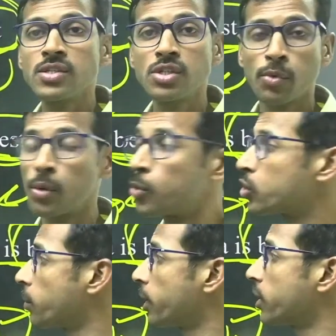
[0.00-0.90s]

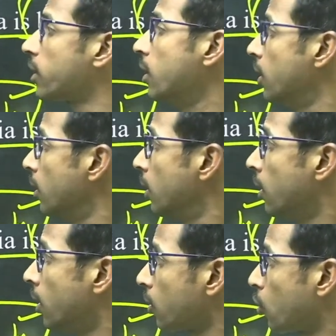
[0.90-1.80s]
promoted by the
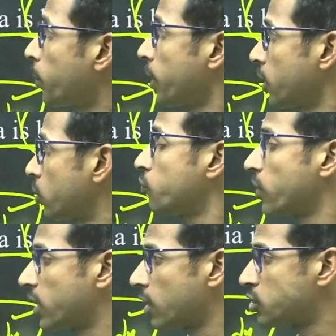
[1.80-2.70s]
cooperative
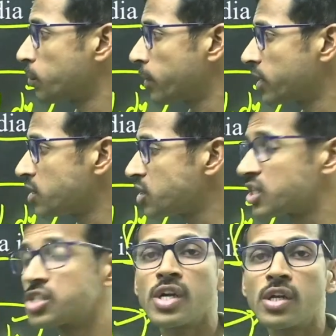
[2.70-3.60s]
federalism by the
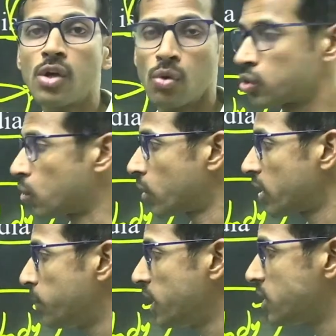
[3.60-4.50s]
interstate council only.
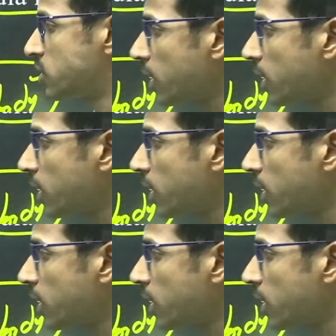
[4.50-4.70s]
B is the